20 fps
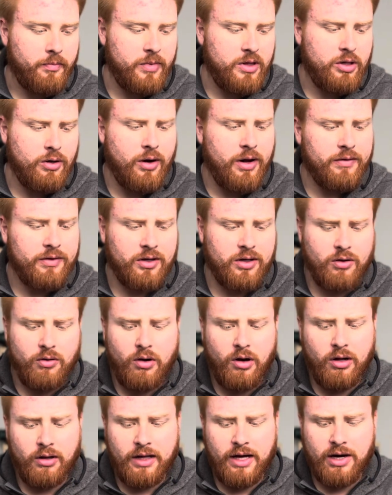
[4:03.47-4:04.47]
you don't have to go
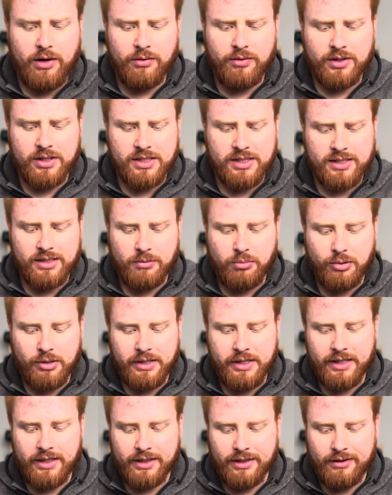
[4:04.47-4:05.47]
all out. This is a
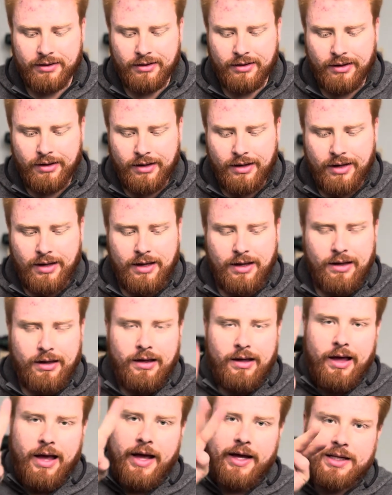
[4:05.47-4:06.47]
pretty
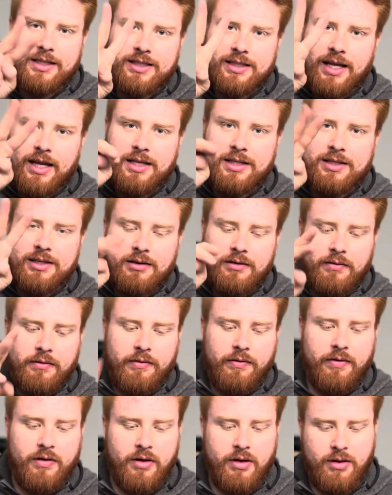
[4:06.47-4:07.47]
extensive
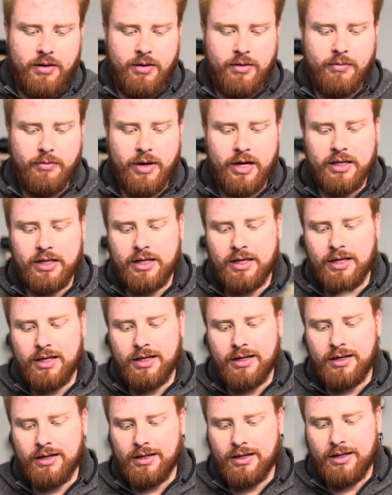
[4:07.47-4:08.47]
med
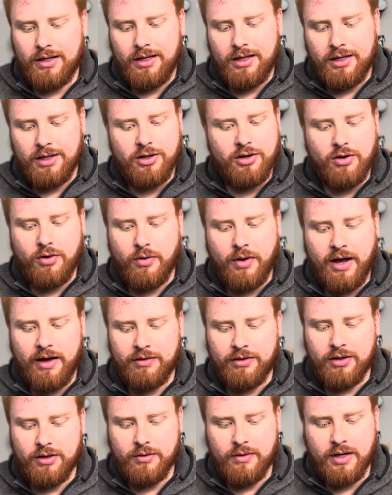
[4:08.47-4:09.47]
kit. You don't have
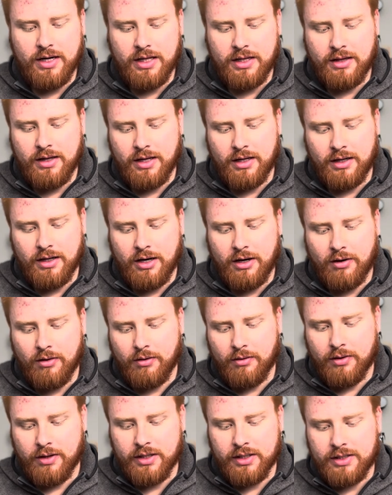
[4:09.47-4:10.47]
to do anything
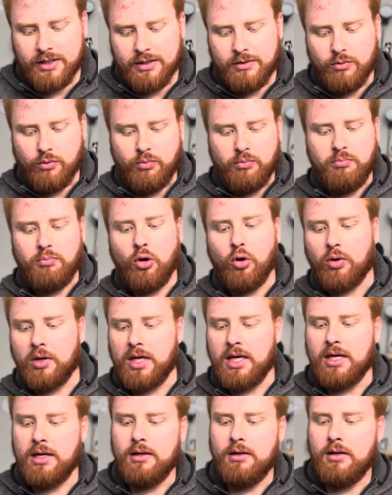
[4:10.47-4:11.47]
near this
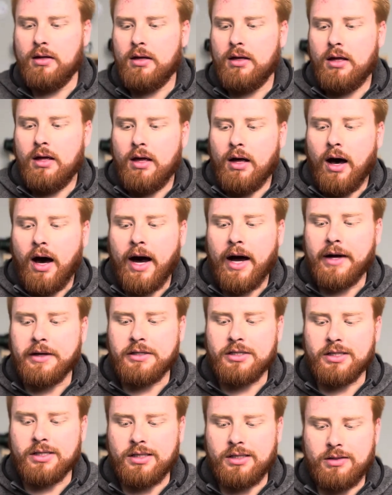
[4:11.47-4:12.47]
bulky. I
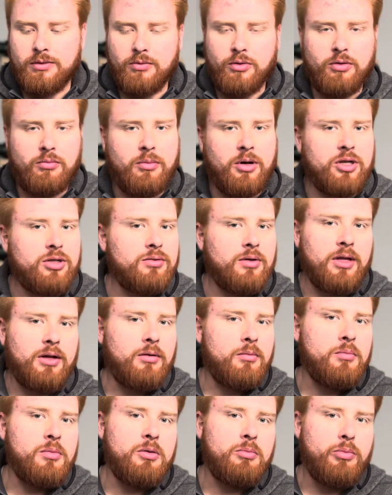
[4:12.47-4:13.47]
just would much rather
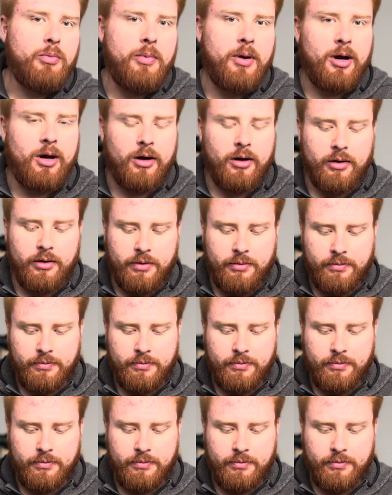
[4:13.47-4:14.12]
be prepared,